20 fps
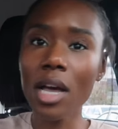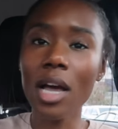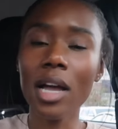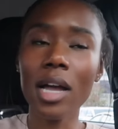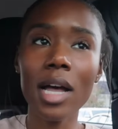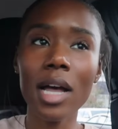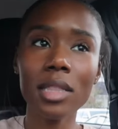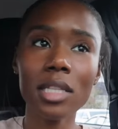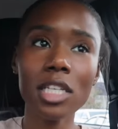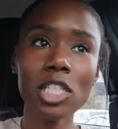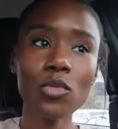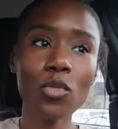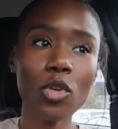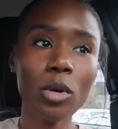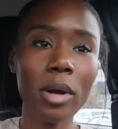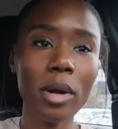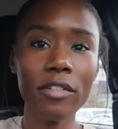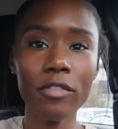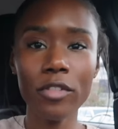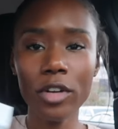I got this for
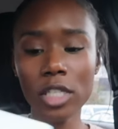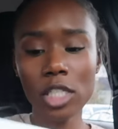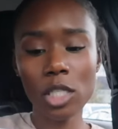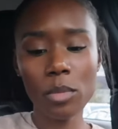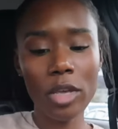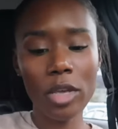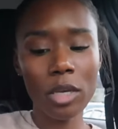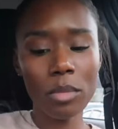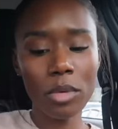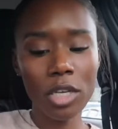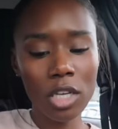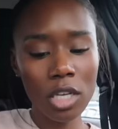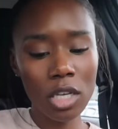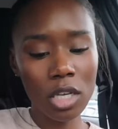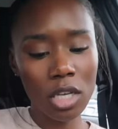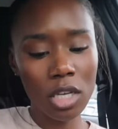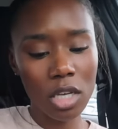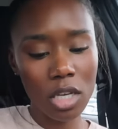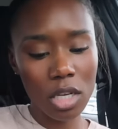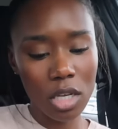my friend's baby,
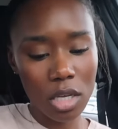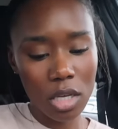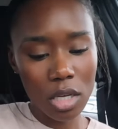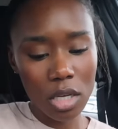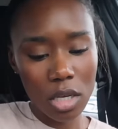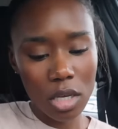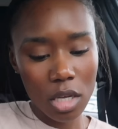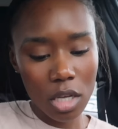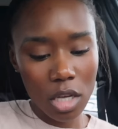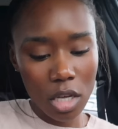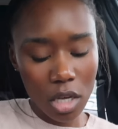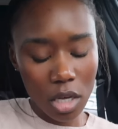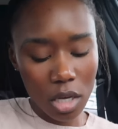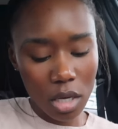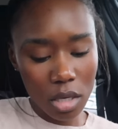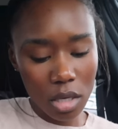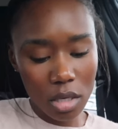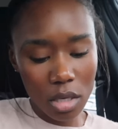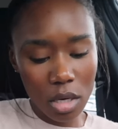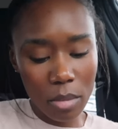and